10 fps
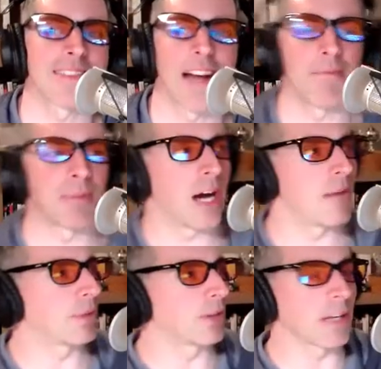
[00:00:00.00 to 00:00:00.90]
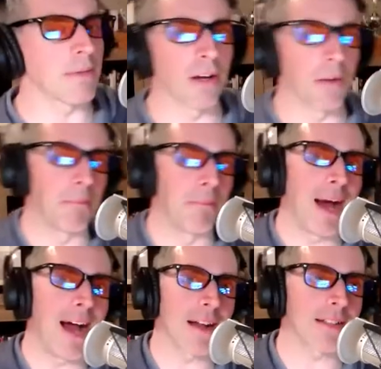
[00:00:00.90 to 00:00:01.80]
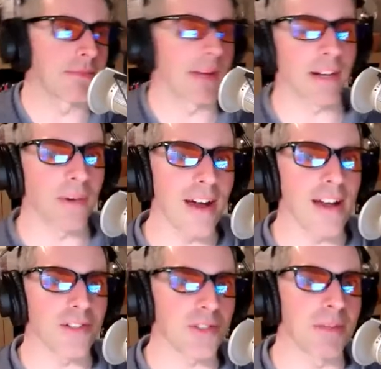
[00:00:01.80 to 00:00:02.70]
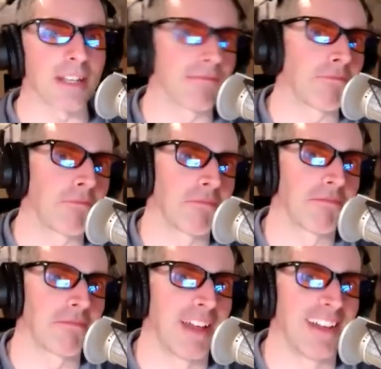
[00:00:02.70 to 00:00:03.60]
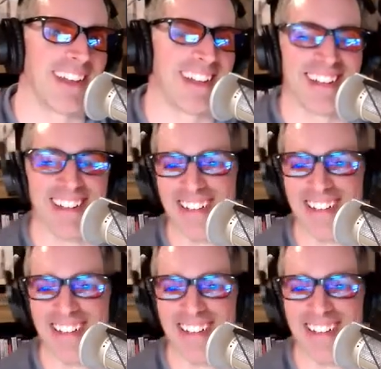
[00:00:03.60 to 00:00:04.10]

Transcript: No, I'm, bu no, I'm building my own box in my garage. Yeah, I mean, that's what I have. I have a squat rack.